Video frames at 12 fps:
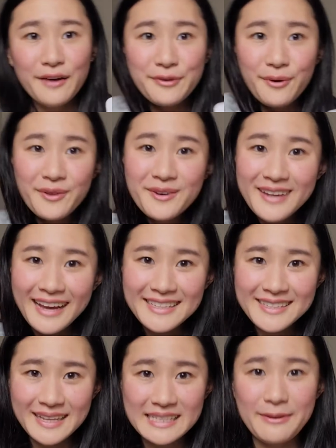A few other nice
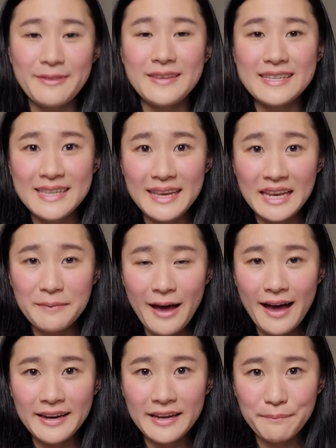things about this heating
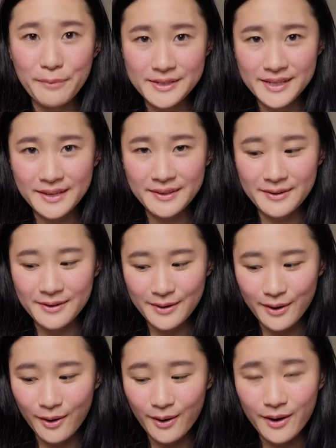pad in particular
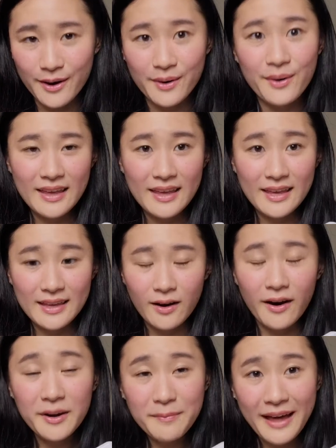are it
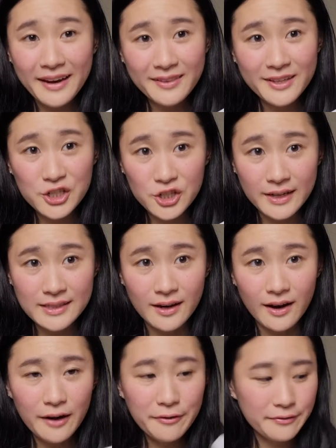automatically shuts
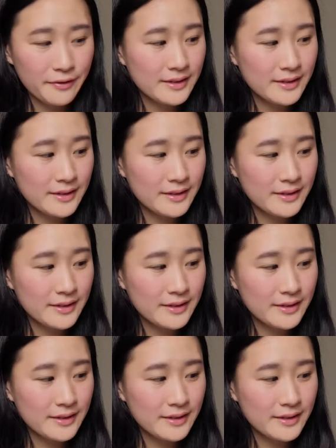off.